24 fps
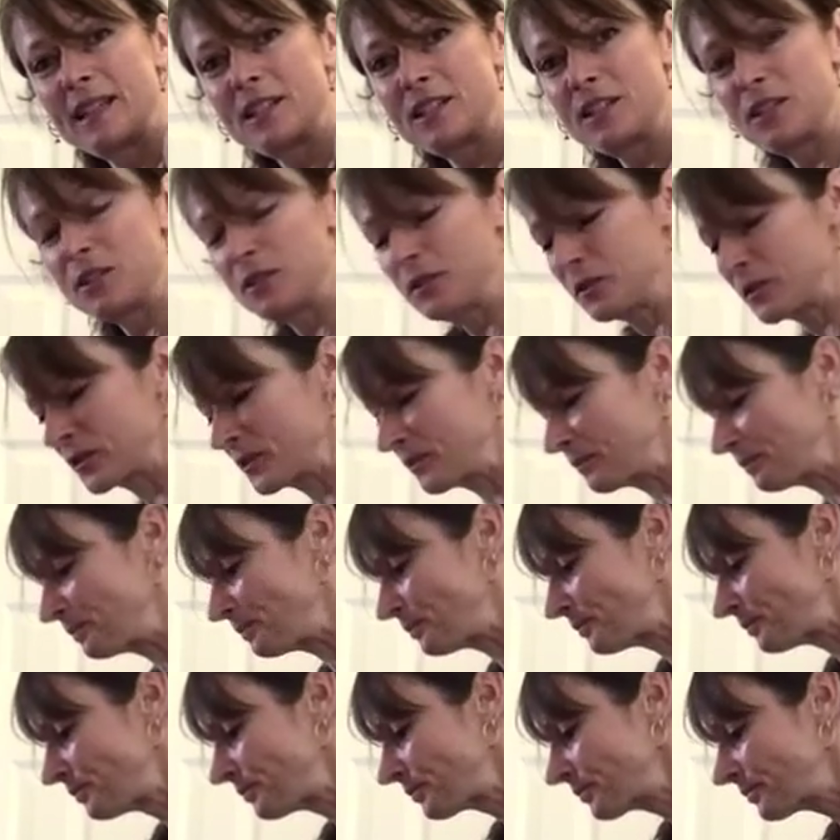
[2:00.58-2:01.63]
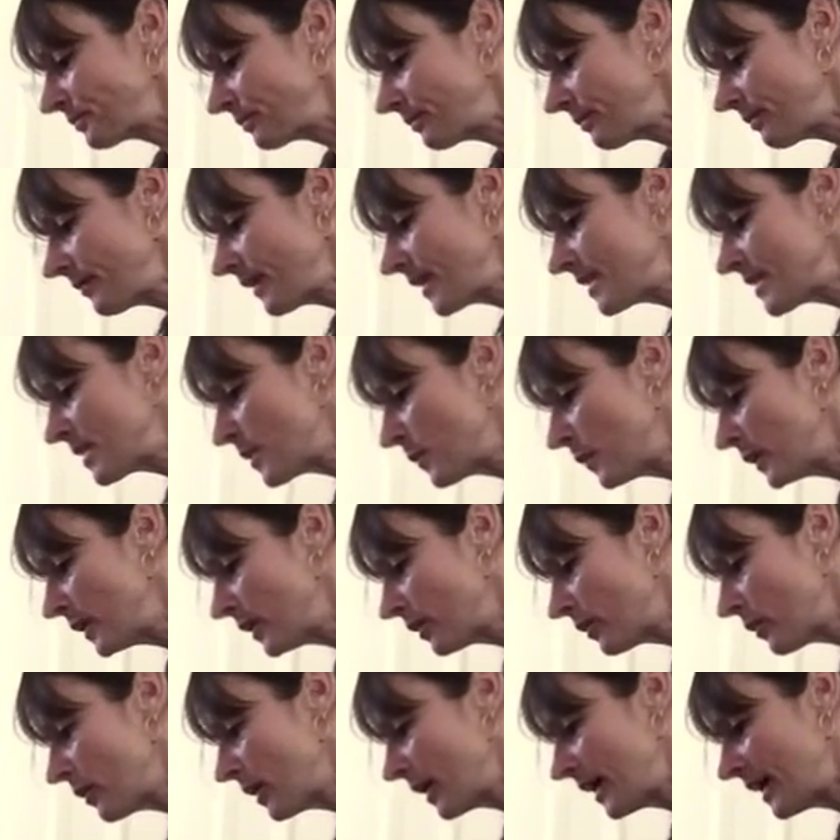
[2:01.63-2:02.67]
issues, is that when
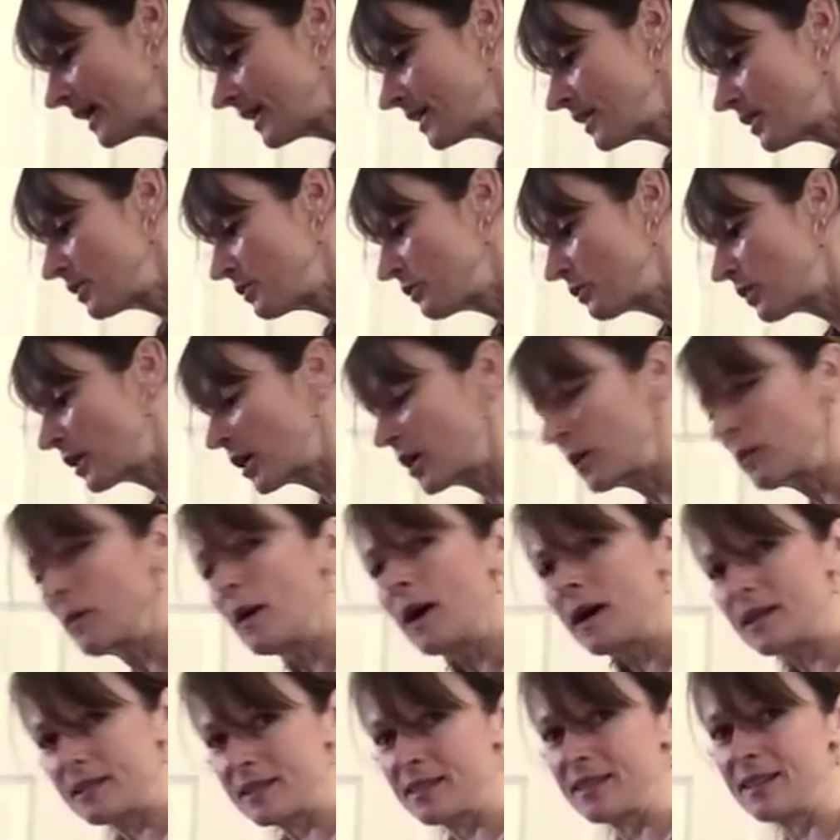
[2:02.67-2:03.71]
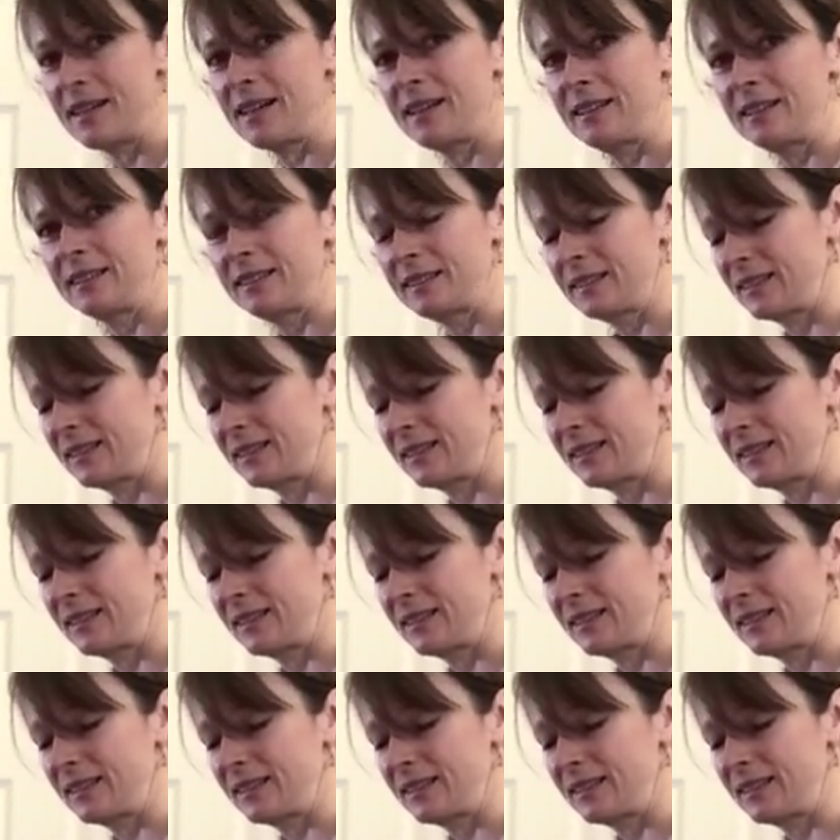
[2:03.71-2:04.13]
you're going into Kurmasana,